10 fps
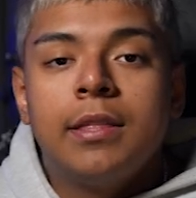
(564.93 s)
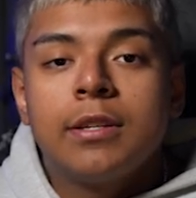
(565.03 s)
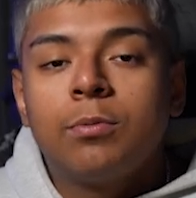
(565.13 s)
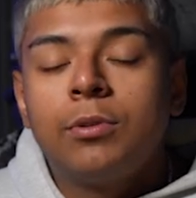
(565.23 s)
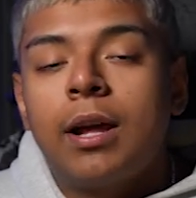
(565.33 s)
And
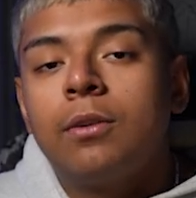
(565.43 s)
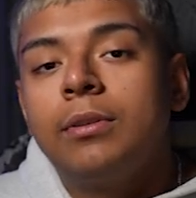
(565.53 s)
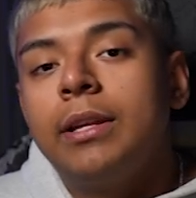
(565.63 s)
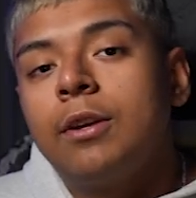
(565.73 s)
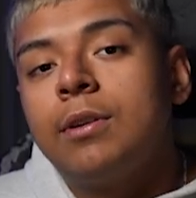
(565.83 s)
this will not
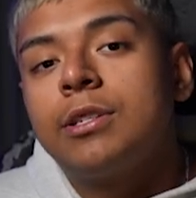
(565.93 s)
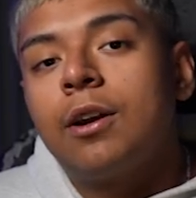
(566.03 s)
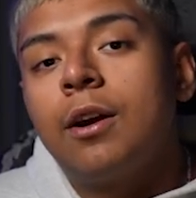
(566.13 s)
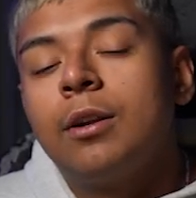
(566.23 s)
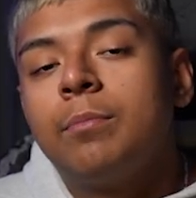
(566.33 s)
only increase
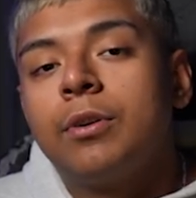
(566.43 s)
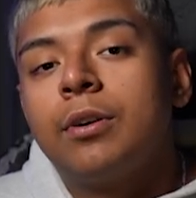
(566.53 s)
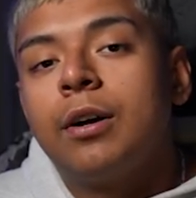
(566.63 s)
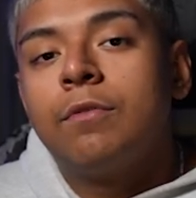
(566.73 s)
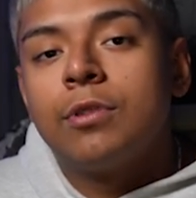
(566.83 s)
our number
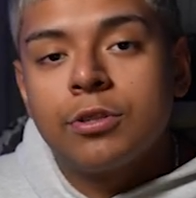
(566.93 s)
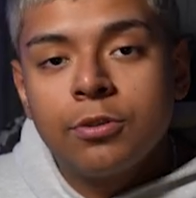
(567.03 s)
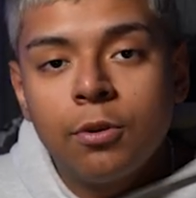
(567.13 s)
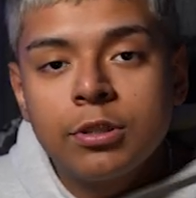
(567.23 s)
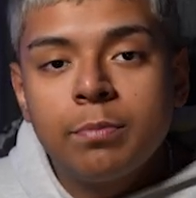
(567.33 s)
of
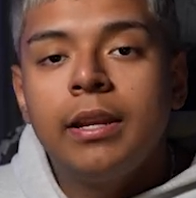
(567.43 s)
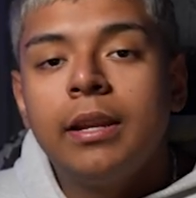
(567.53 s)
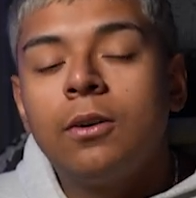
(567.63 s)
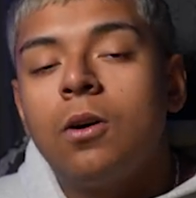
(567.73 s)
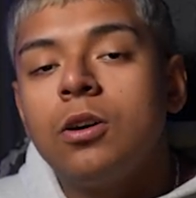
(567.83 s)
results, and
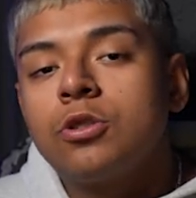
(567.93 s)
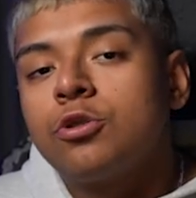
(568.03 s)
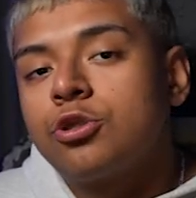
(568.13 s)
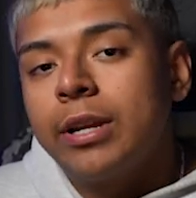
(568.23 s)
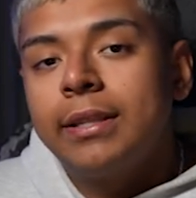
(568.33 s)
it'll also
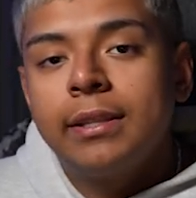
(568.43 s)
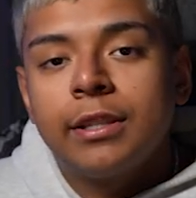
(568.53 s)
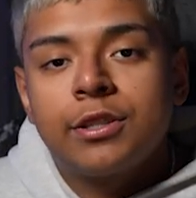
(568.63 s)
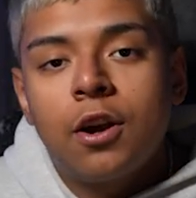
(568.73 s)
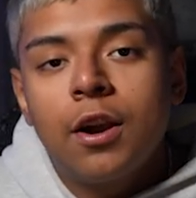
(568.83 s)
strengthen
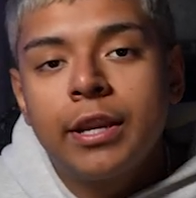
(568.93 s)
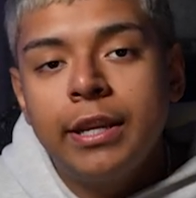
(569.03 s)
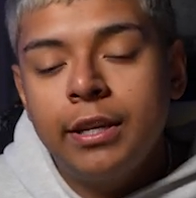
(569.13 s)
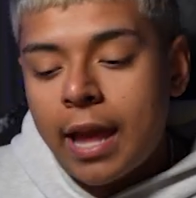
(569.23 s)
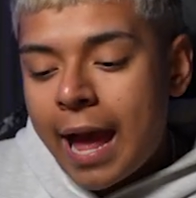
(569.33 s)
the
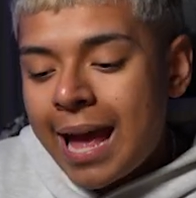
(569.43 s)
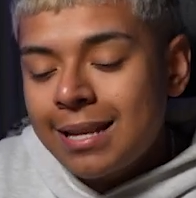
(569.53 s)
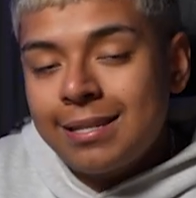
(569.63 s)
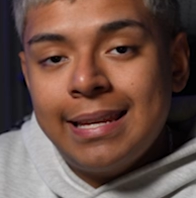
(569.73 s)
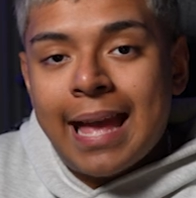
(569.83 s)
targeting
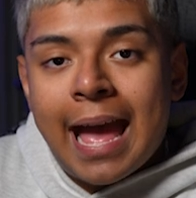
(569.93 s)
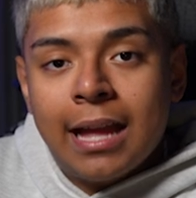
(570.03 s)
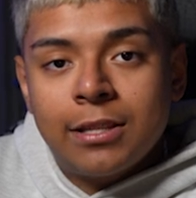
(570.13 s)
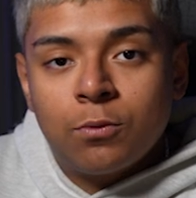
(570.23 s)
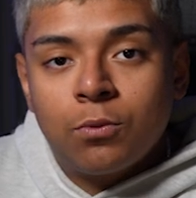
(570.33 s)
as the
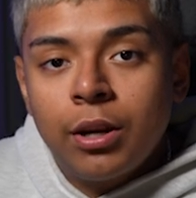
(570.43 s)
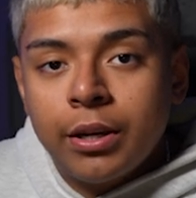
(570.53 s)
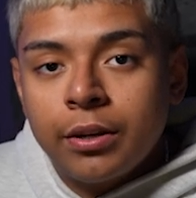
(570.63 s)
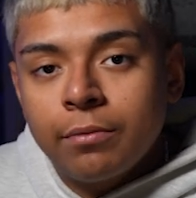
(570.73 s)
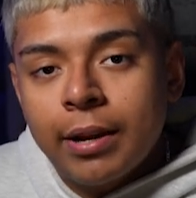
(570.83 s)
ads
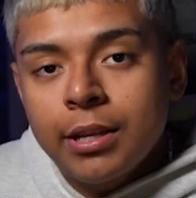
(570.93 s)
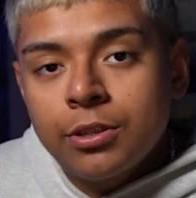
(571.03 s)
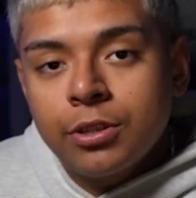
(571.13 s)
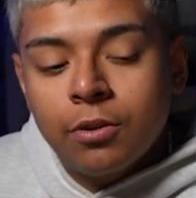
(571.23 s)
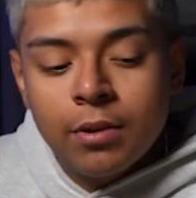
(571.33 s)
run, right?
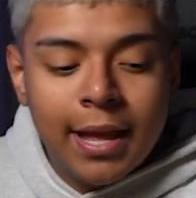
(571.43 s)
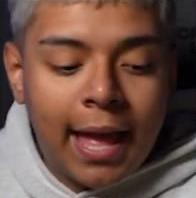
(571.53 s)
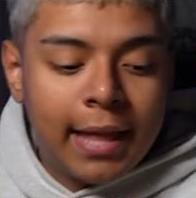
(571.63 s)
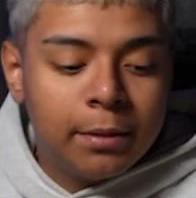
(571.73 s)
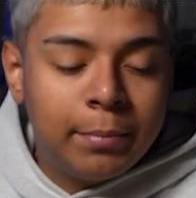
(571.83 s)
So
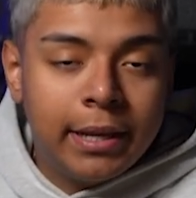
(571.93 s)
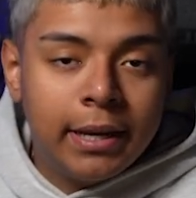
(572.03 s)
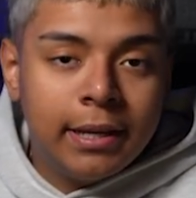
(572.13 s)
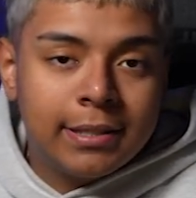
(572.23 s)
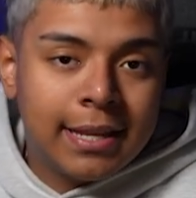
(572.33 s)
at the
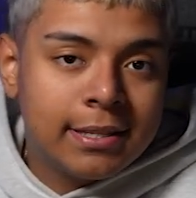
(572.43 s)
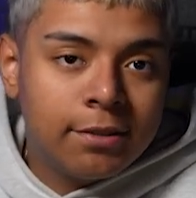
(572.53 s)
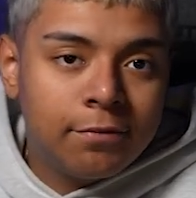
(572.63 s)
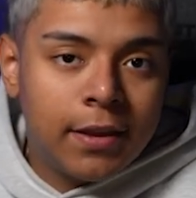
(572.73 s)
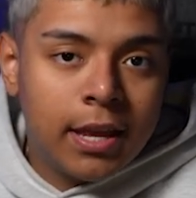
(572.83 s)
beginning
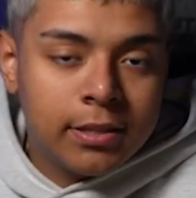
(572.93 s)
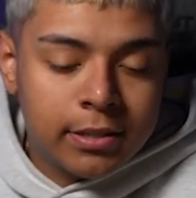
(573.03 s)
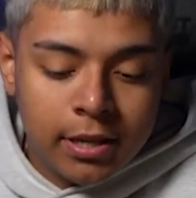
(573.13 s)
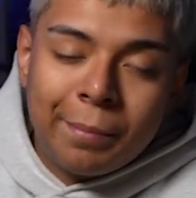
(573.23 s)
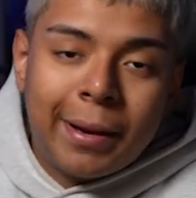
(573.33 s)
testing
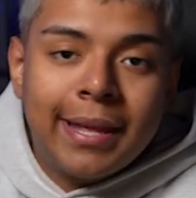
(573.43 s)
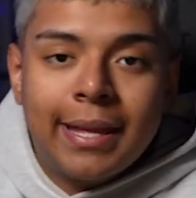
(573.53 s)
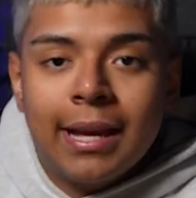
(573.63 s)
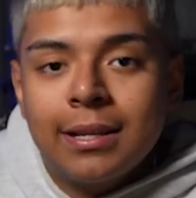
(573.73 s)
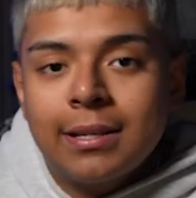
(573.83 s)
phase, we might
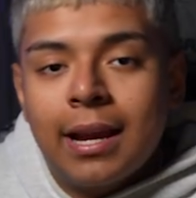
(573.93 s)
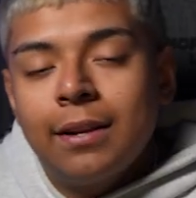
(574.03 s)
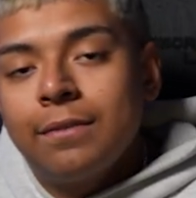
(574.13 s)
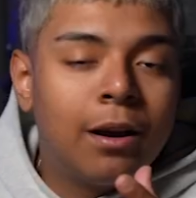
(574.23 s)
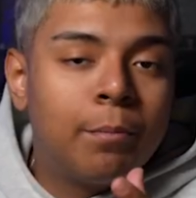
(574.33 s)
get kind
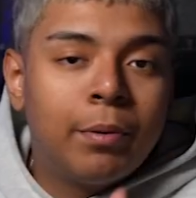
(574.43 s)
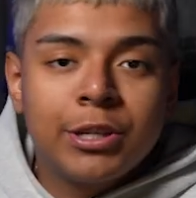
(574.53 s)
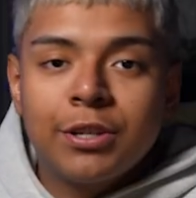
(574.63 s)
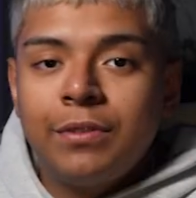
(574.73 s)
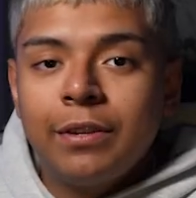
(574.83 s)
of a
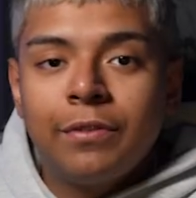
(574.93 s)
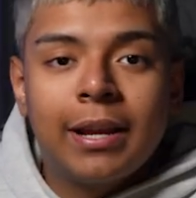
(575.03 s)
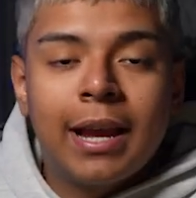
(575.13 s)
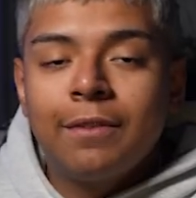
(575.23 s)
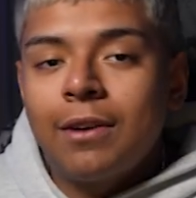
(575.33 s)
bunch of different
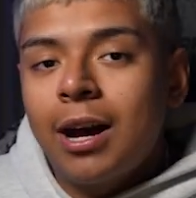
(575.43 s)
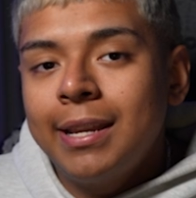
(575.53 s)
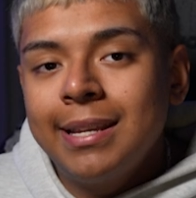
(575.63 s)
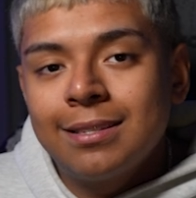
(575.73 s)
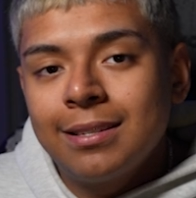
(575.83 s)
kind of
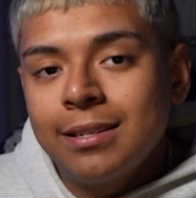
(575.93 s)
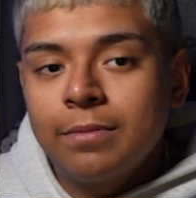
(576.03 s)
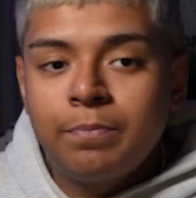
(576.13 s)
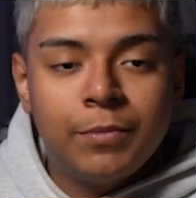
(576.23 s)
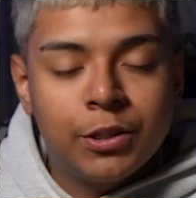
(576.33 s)

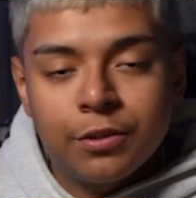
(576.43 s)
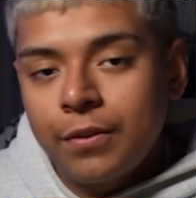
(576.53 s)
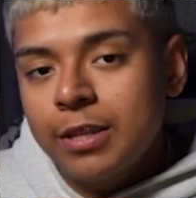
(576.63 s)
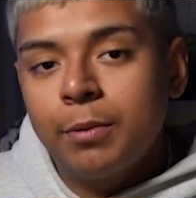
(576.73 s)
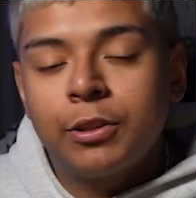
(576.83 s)
audiences, just
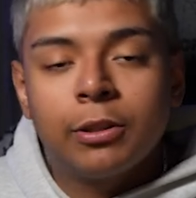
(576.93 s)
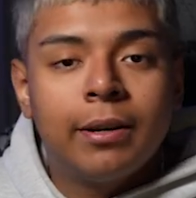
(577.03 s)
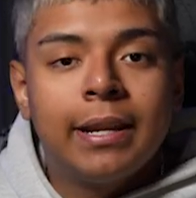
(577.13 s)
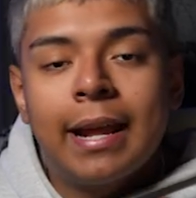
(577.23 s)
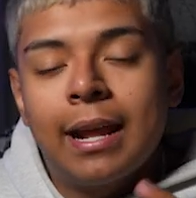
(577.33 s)
Facebook
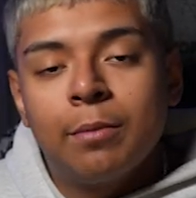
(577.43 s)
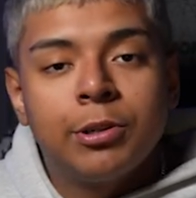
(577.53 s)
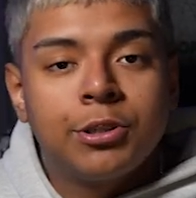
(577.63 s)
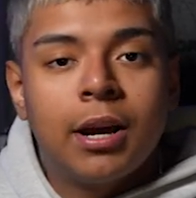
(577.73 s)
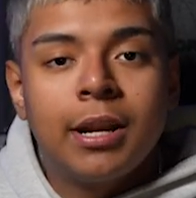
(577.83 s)
throwing it at a
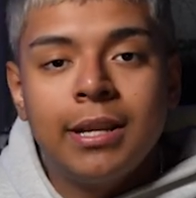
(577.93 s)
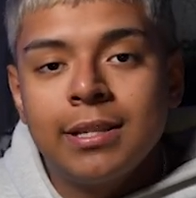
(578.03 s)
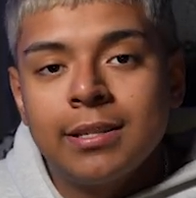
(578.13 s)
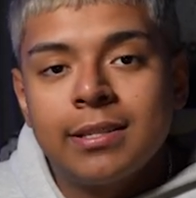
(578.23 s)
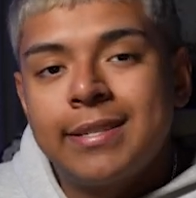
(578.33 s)
bunch of
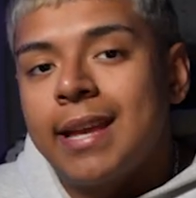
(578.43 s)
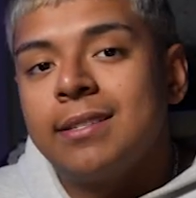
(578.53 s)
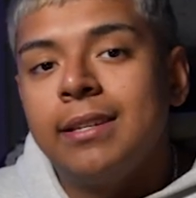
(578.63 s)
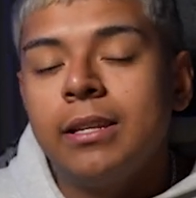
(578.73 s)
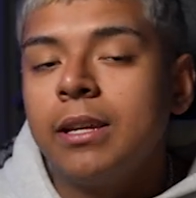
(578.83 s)
audiences,
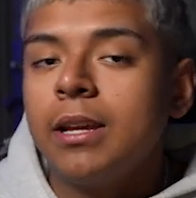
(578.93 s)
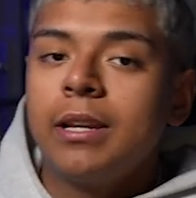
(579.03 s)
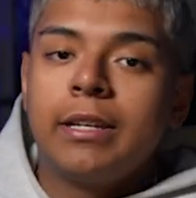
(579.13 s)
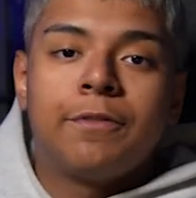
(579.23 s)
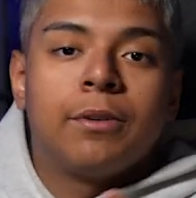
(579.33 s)
testing
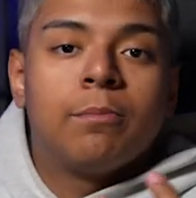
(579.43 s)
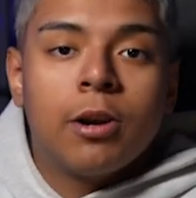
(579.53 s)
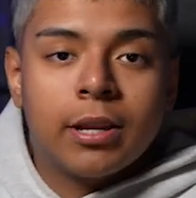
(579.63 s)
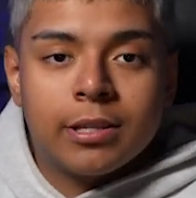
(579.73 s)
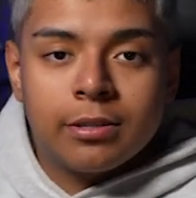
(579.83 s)
different
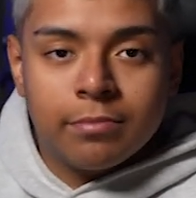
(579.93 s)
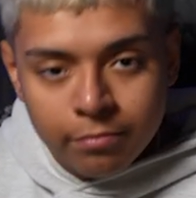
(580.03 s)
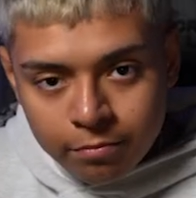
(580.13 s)
markets.